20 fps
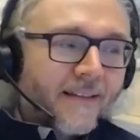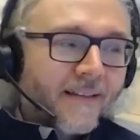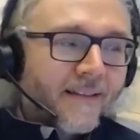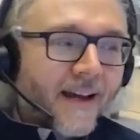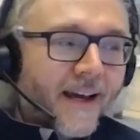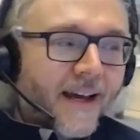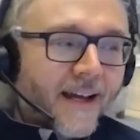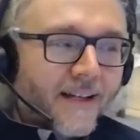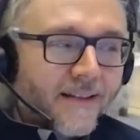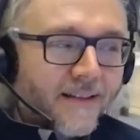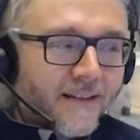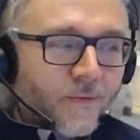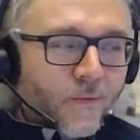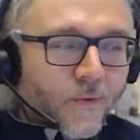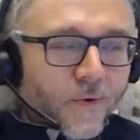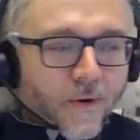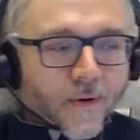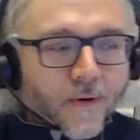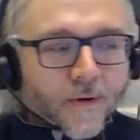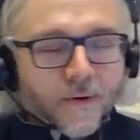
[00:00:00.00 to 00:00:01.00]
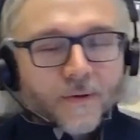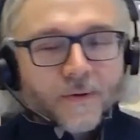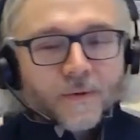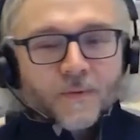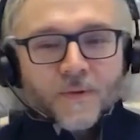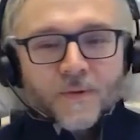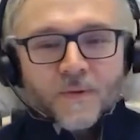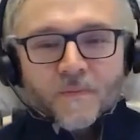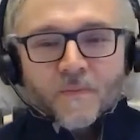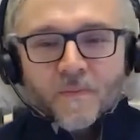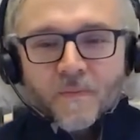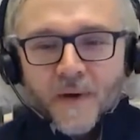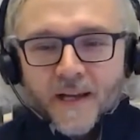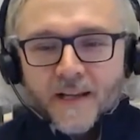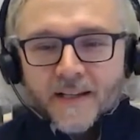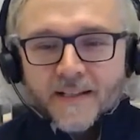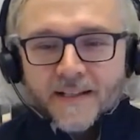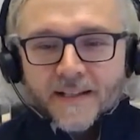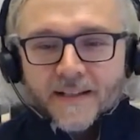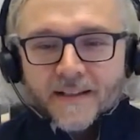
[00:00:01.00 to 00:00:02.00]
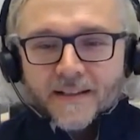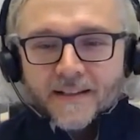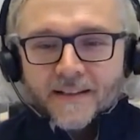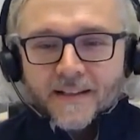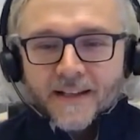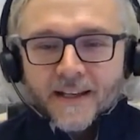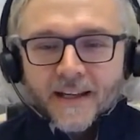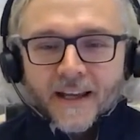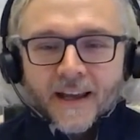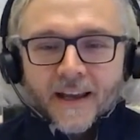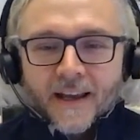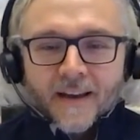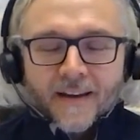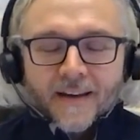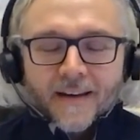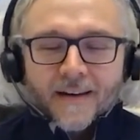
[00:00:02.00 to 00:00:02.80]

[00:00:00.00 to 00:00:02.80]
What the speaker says: that the world was basically